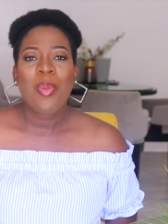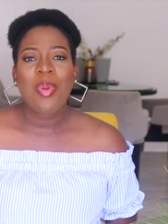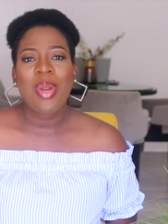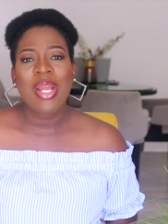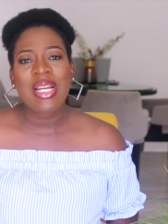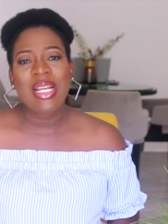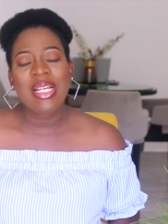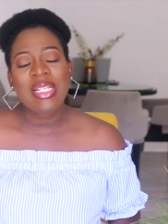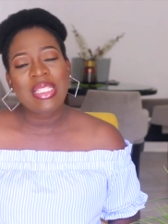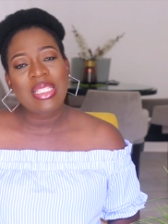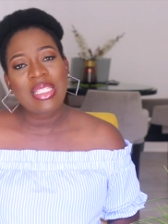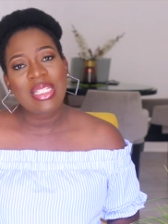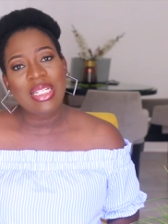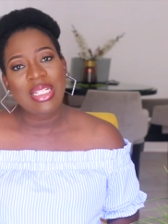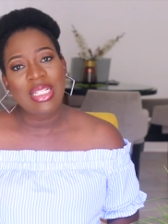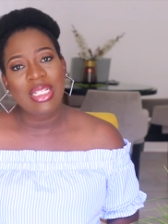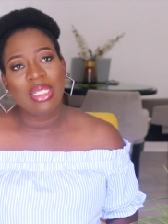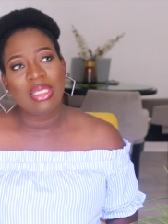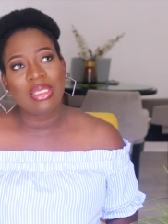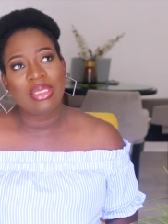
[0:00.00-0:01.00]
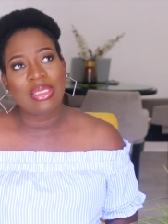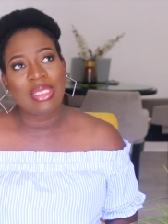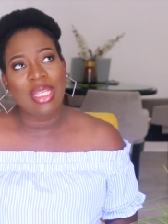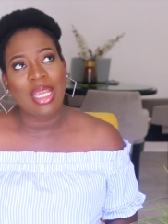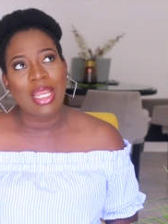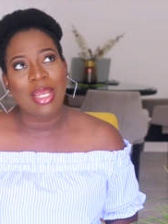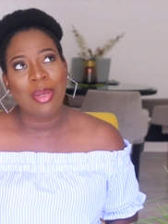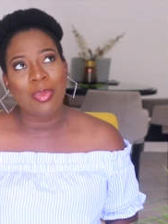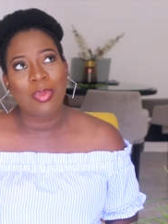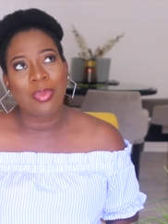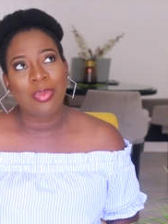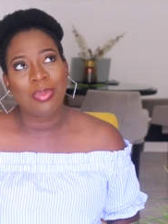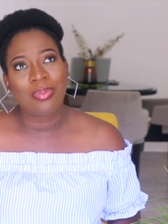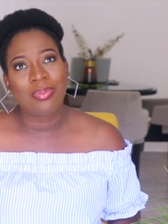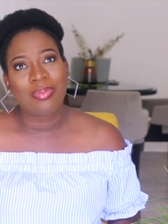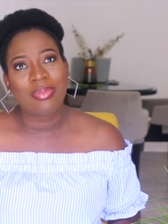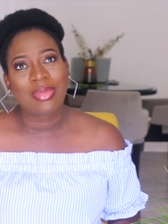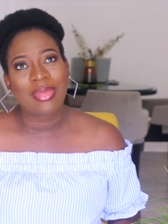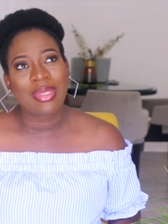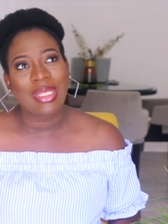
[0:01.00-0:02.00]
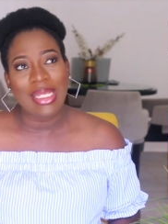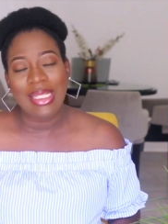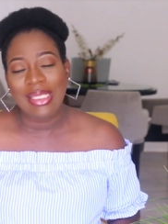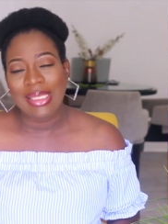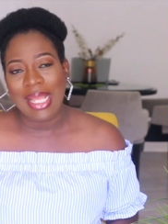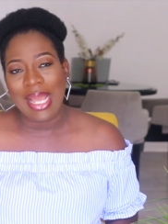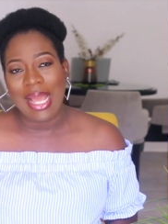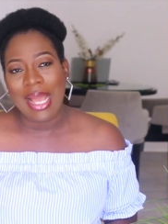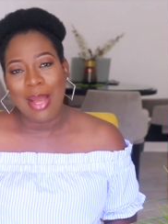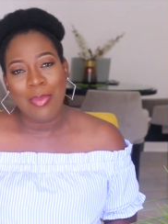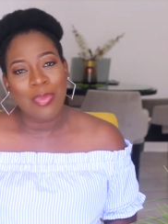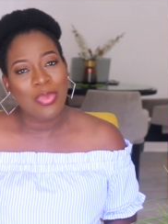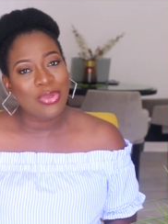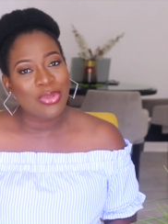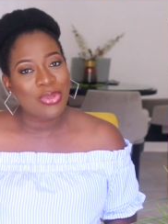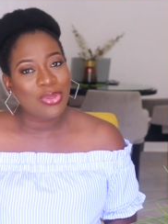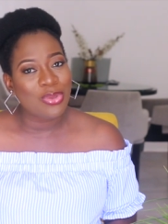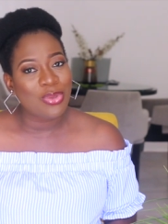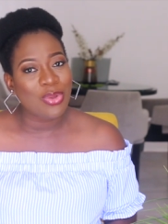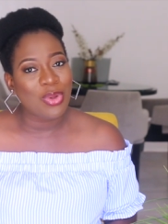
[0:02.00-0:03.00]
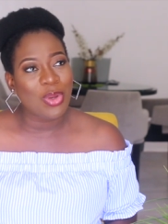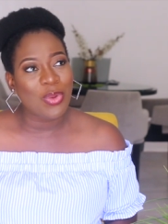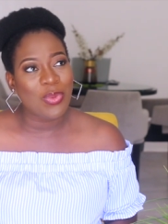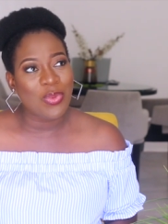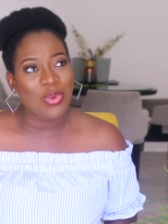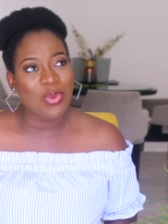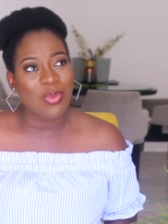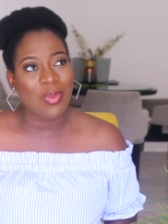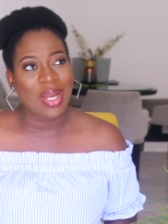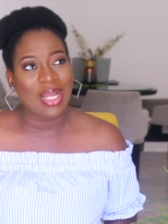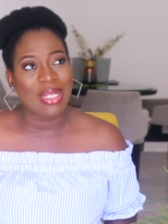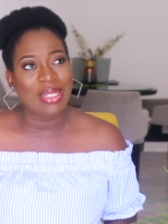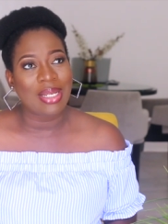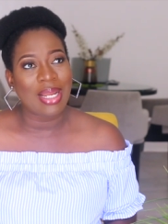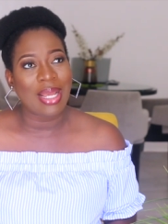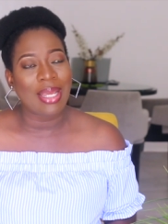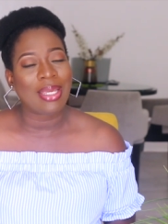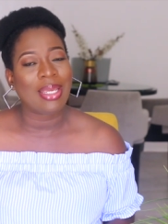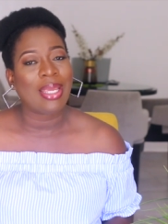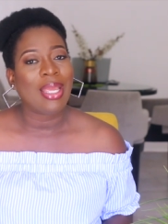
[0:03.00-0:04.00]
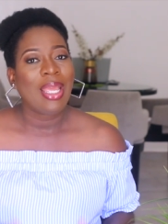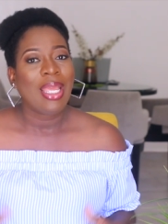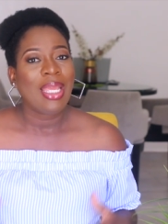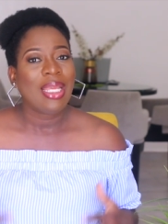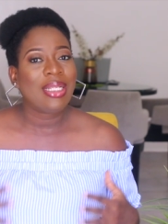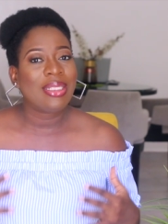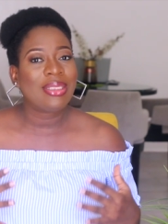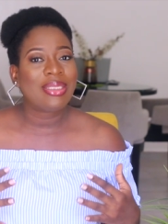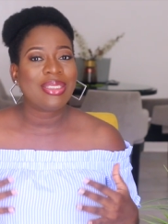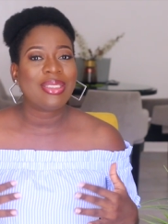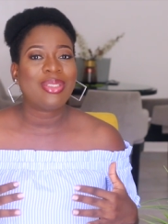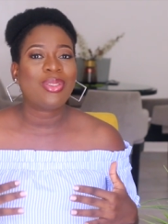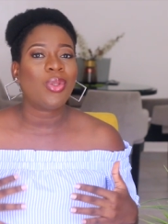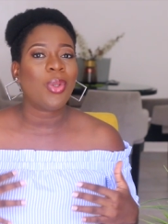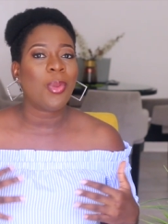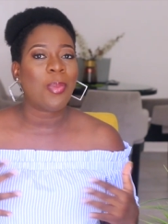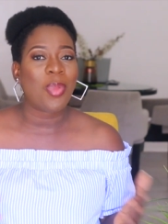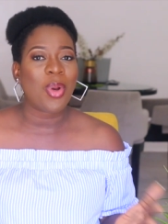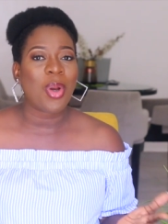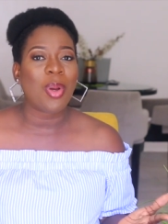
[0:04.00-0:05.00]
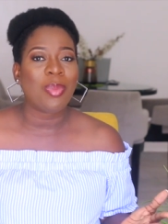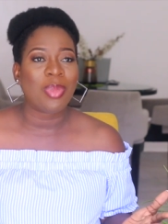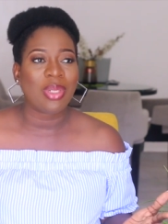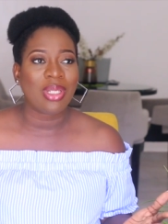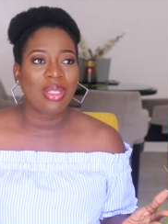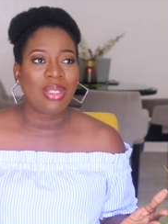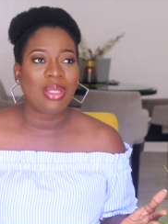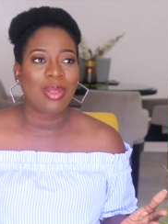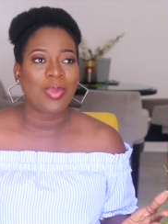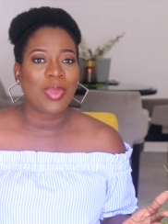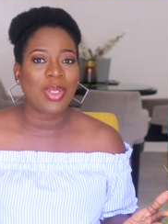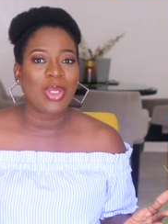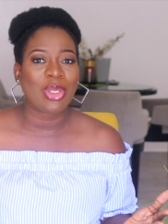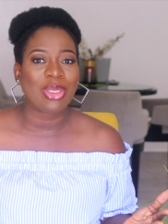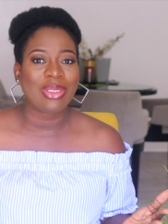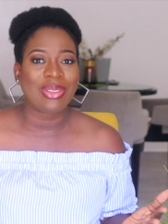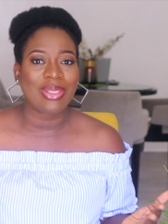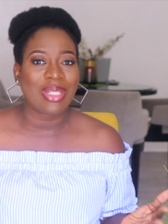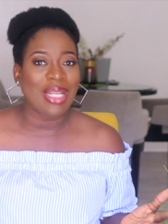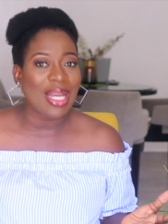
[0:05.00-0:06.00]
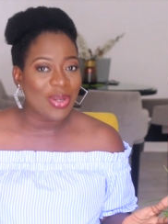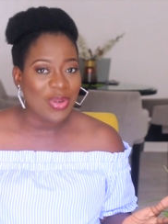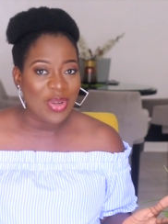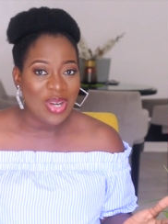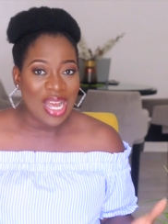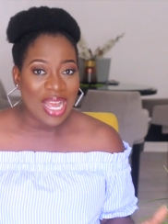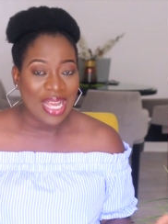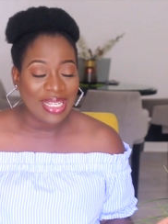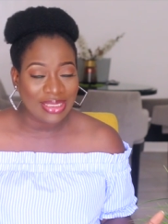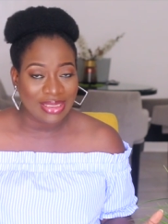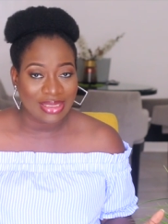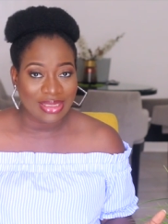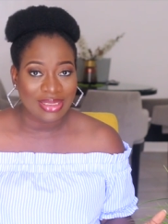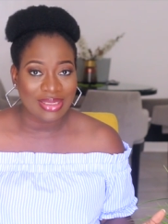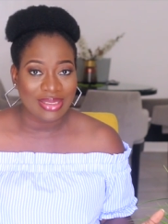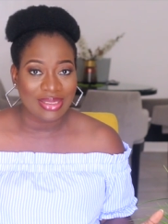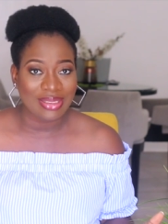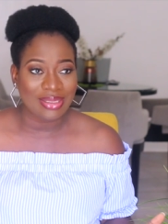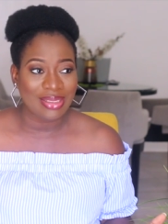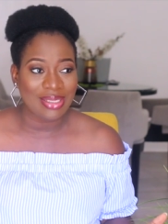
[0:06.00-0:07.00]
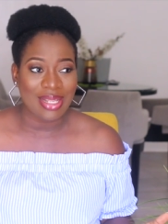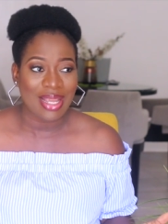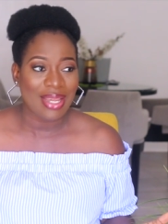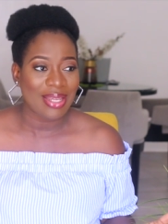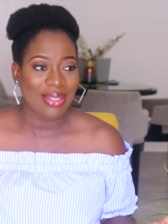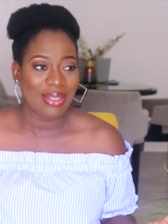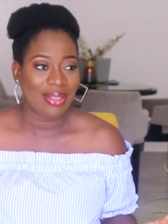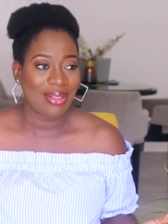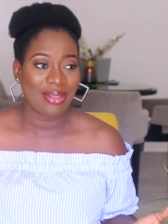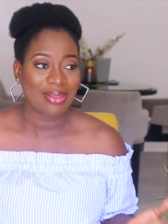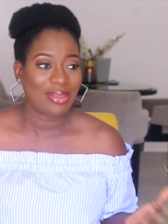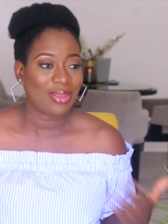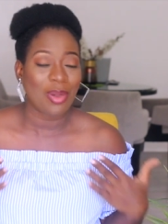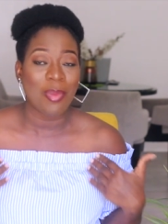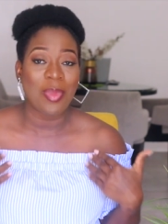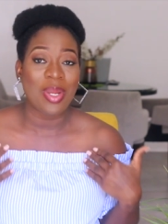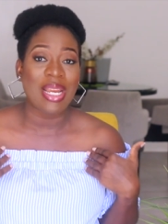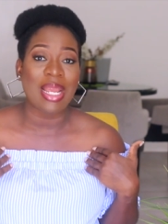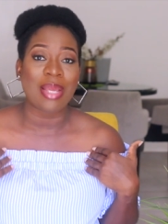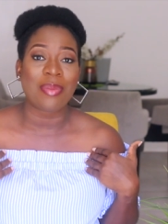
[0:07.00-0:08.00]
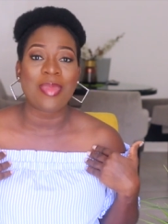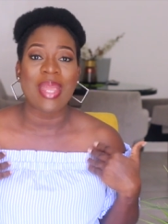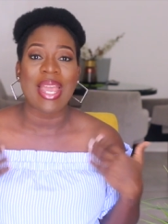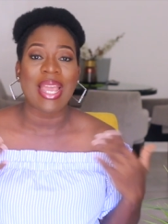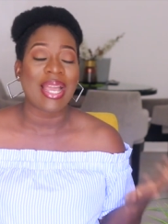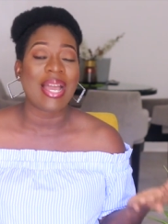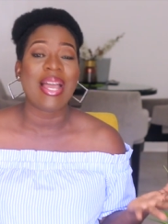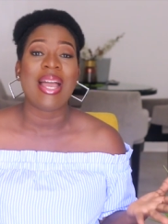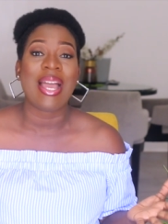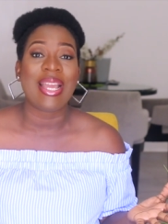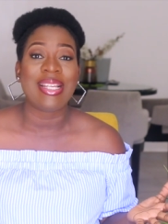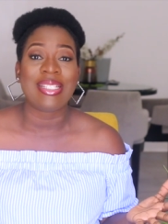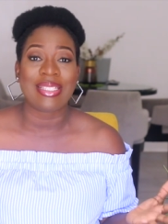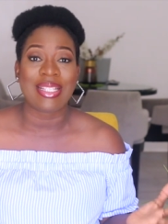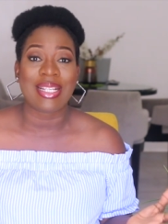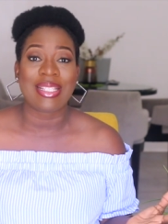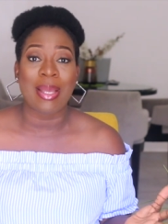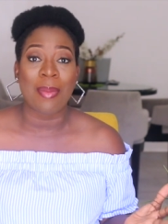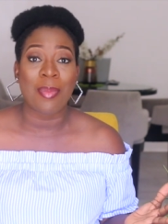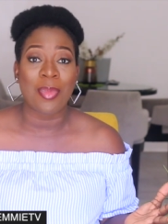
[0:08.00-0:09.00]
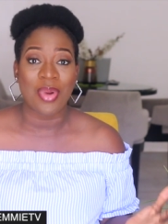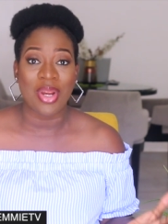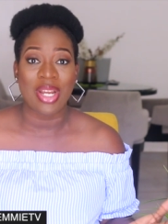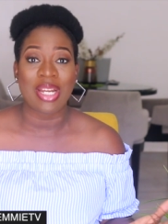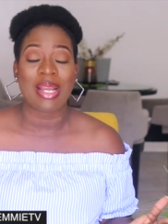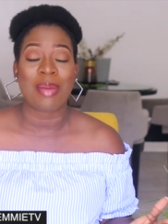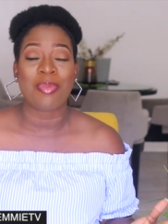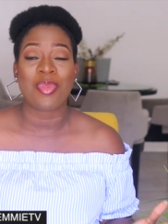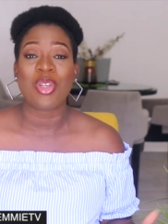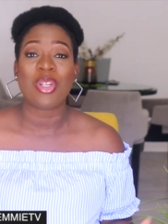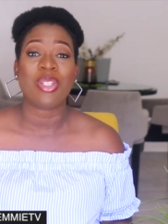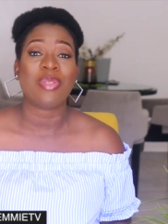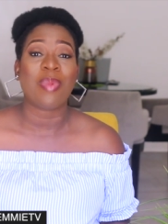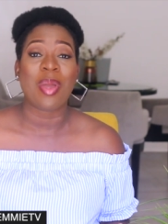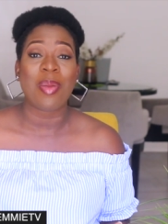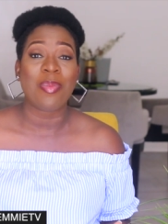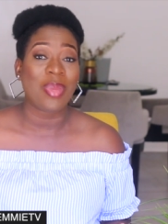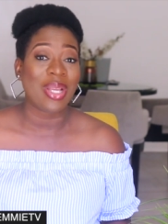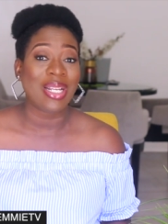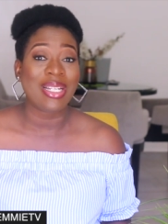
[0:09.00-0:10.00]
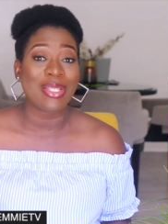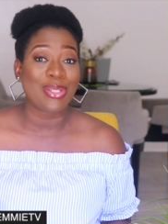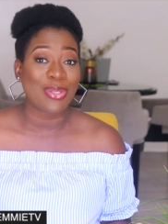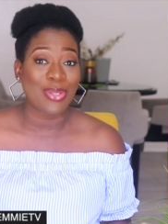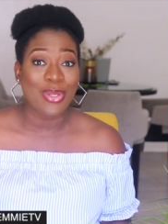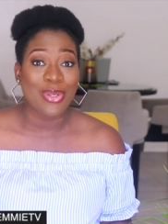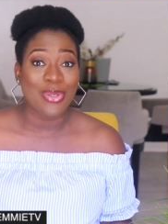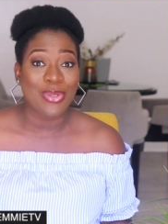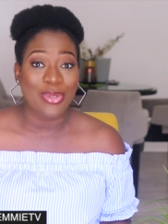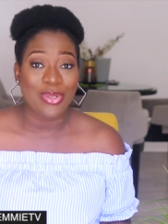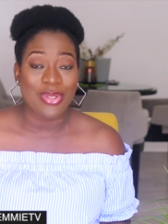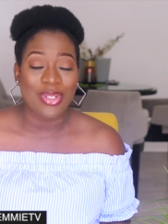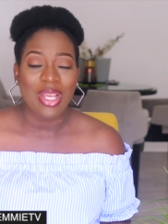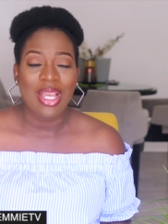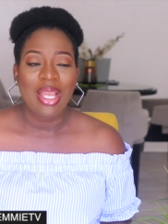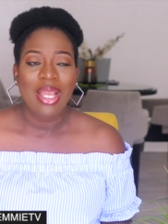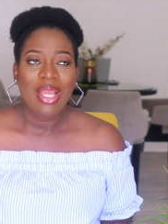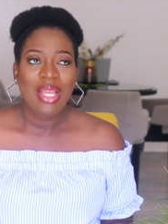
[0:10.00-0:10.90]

pregnancy is a thing that happens to a woman. Like, it is so public because you cannot hide it. Like, someone like me, I can't hide that I'm pregnant because my belly is huge.